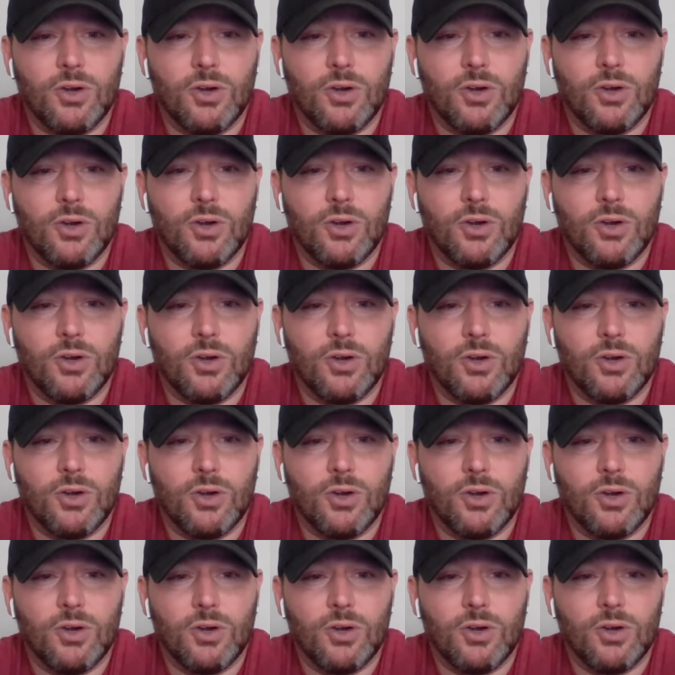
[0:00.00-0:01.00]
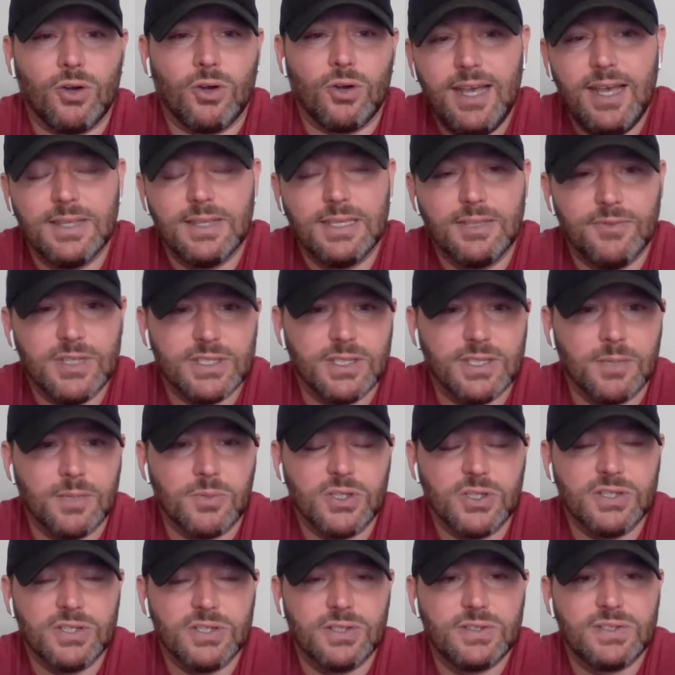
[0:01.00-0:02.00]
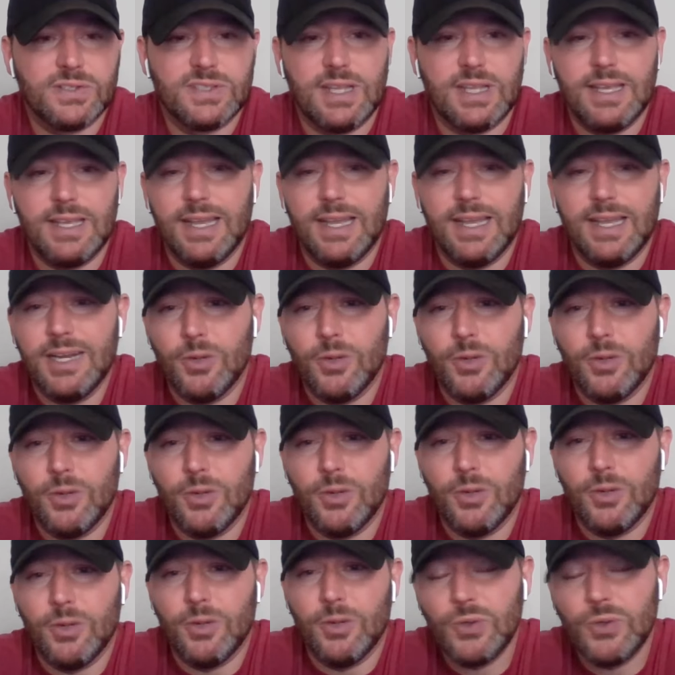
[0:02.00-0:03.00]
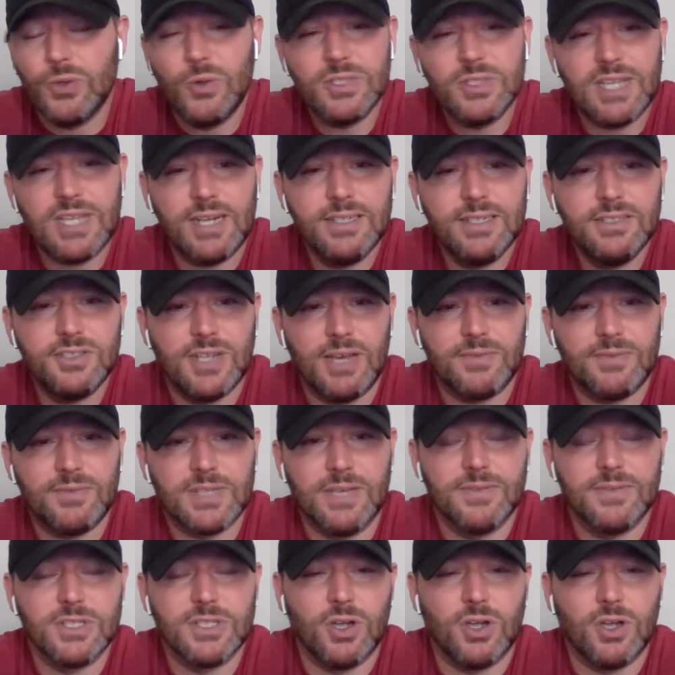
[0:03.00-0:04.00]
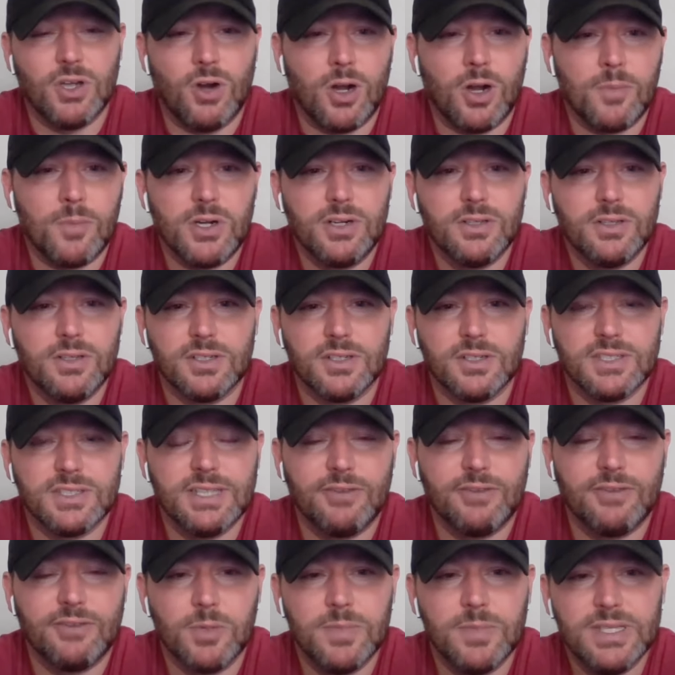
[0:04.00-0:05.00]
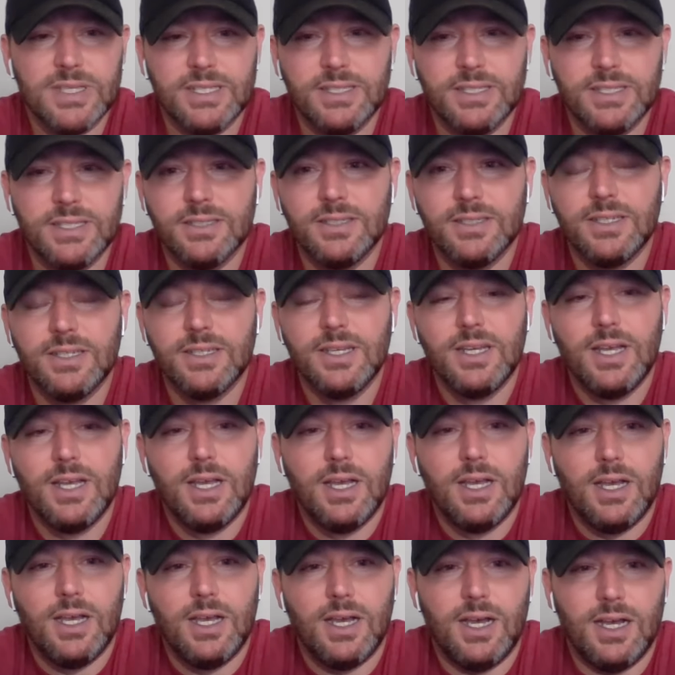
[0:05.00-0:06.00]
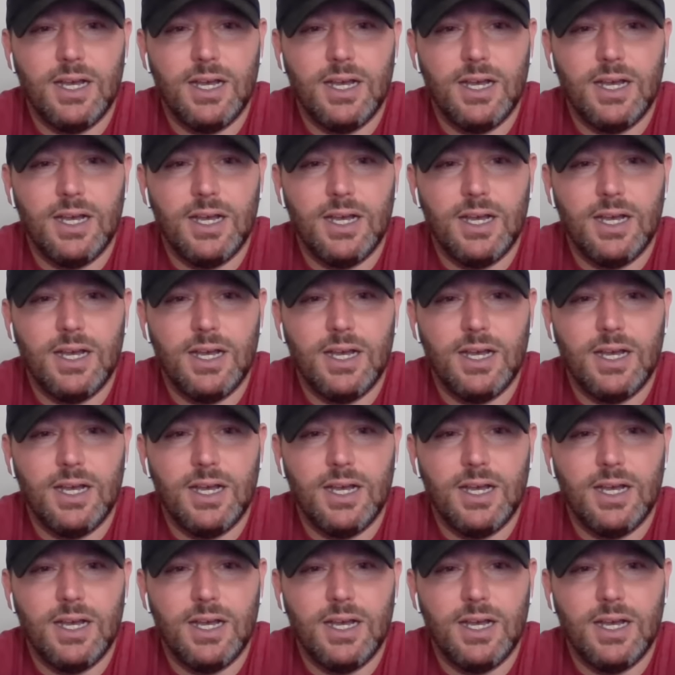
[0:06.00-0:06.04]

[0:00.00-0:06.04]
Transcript: I think if his numbers stay anywhere close to Otani's, you have to give it to Harper. There's never been